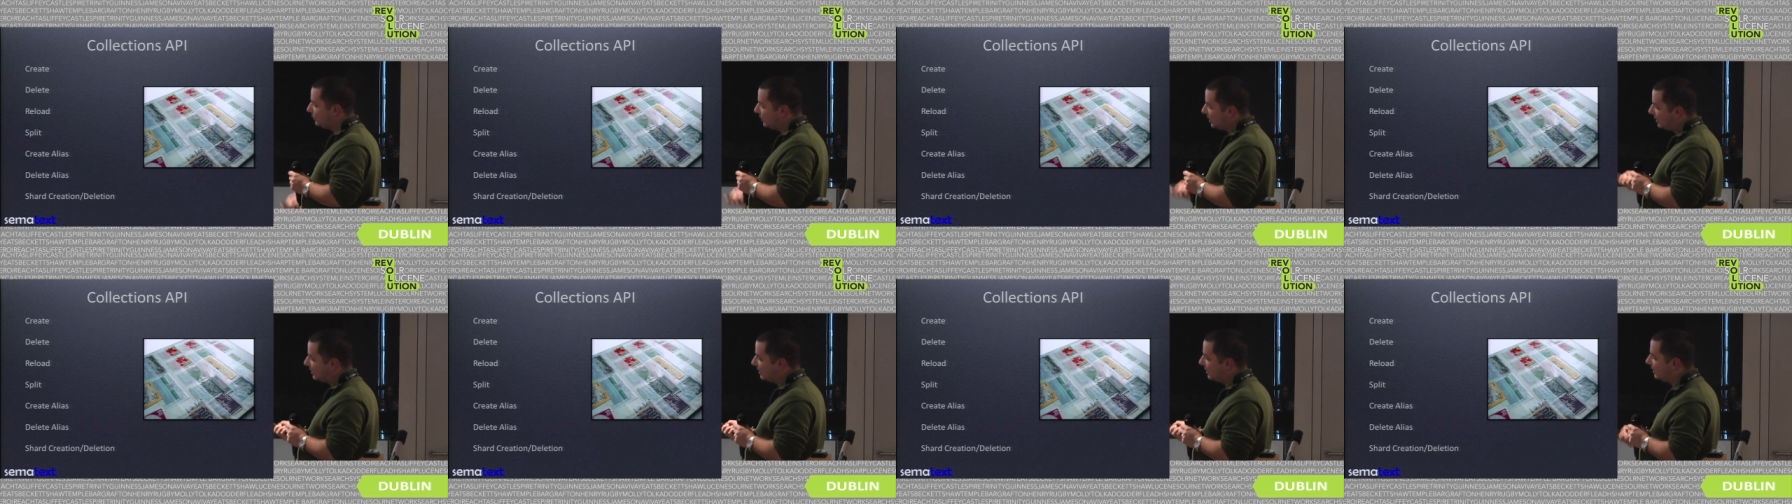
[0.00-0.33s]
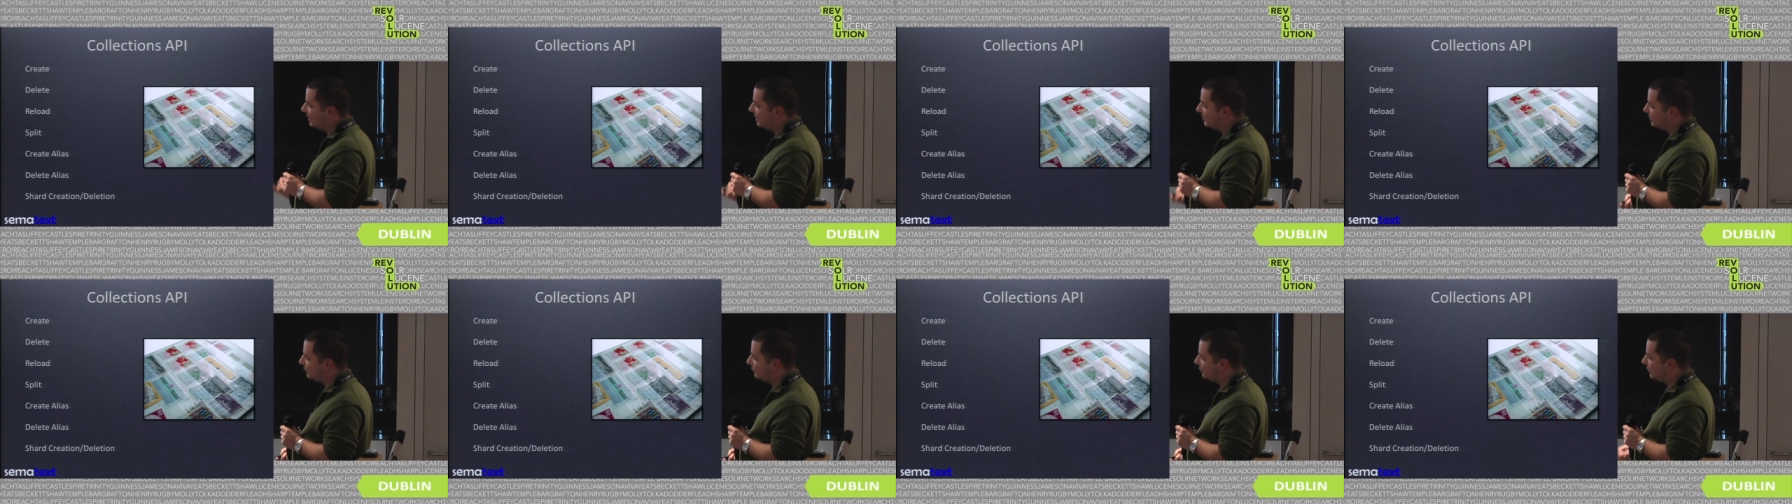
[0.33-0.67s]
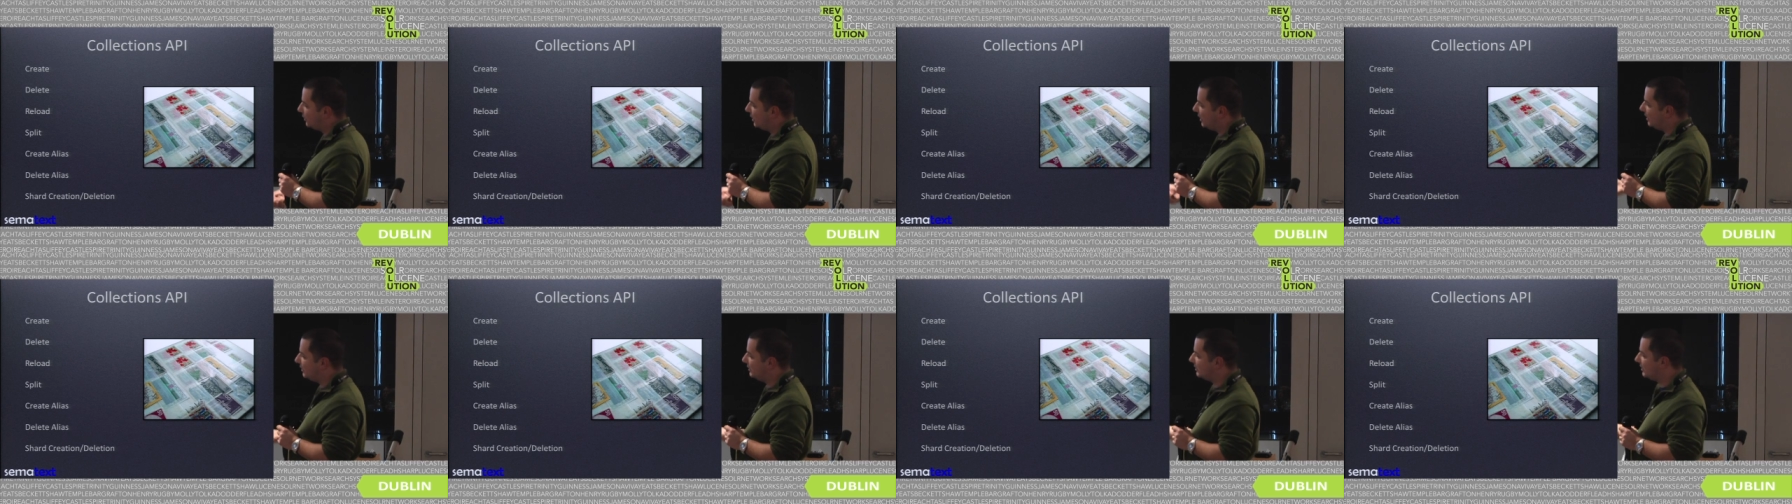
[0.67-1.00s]
we can
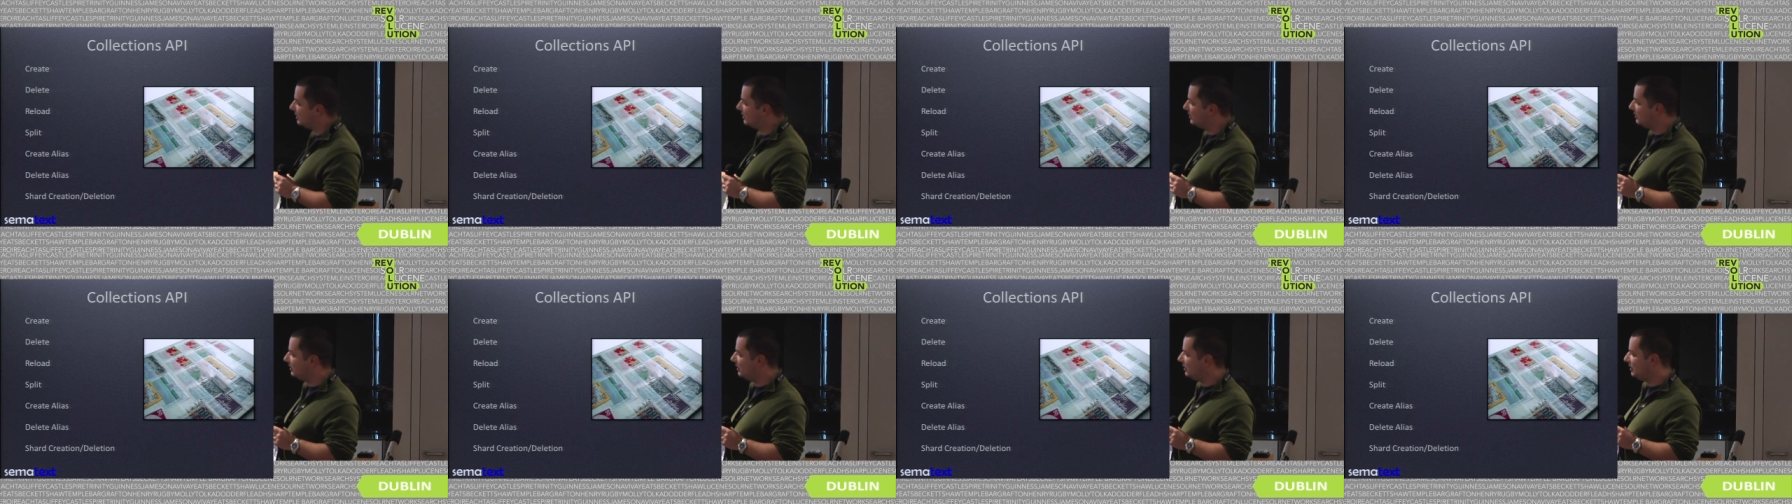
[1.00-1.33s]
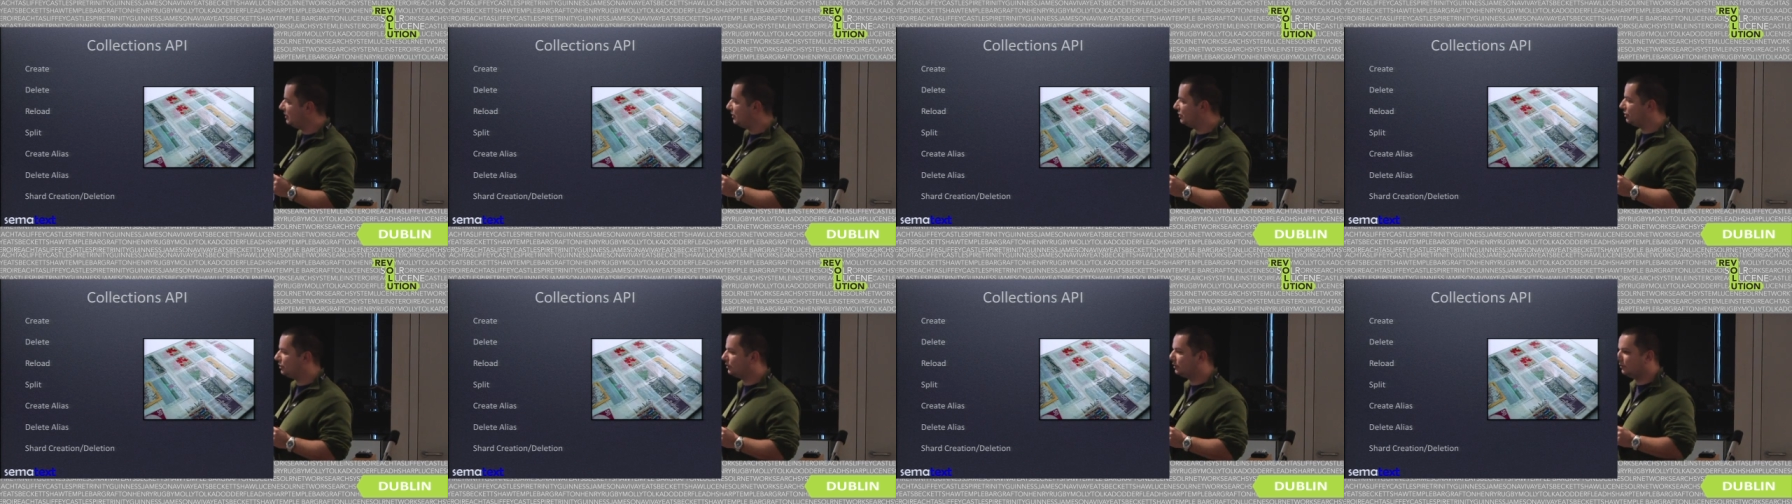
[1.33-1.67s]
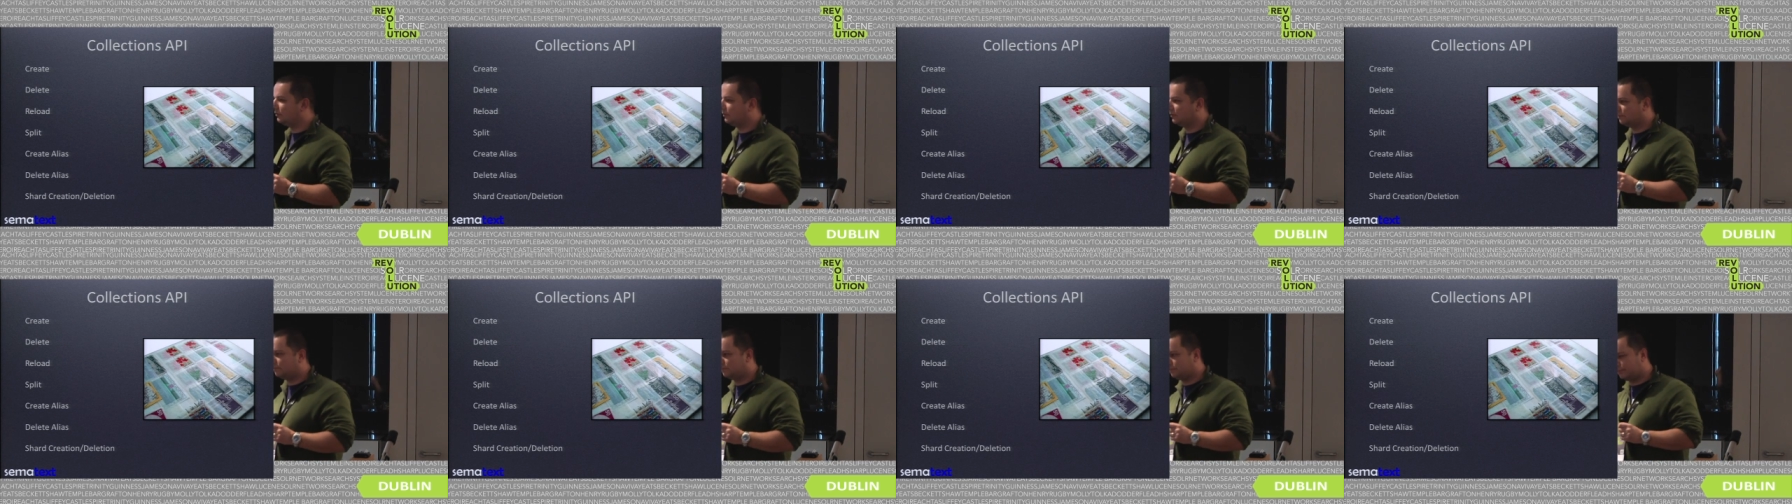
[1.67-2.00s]
create and delete
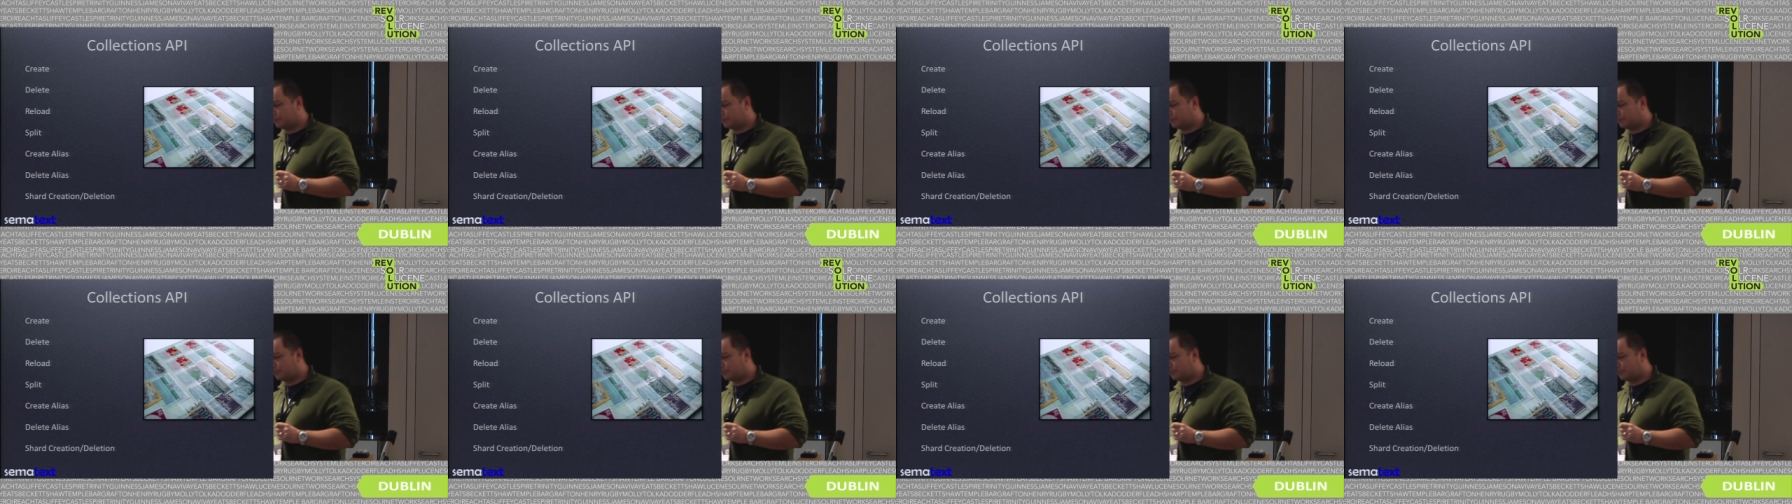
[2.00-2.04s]
uh,